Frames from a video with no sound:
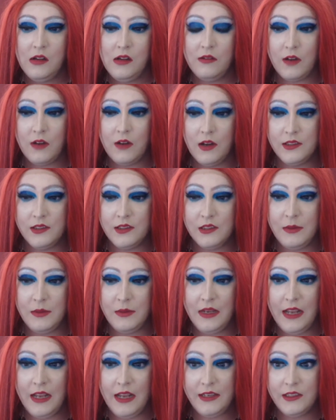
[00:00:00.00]
France has
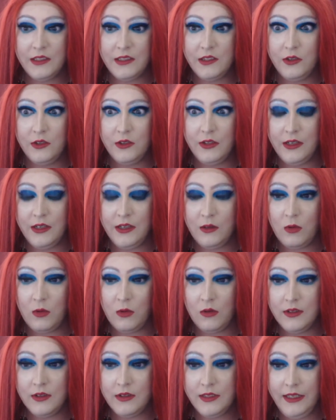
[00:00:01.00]
been added to the
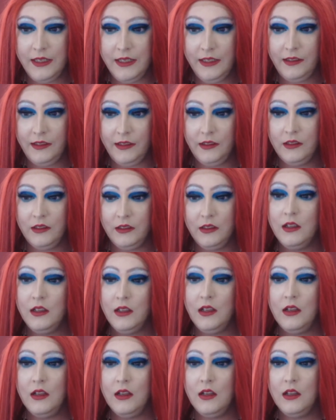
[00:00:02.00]
quarantine
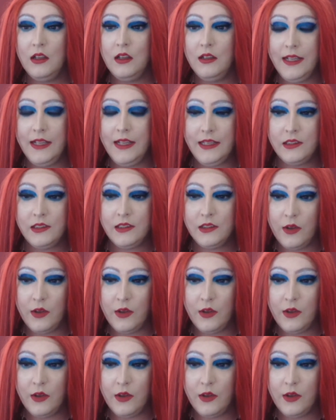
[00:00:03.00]
list.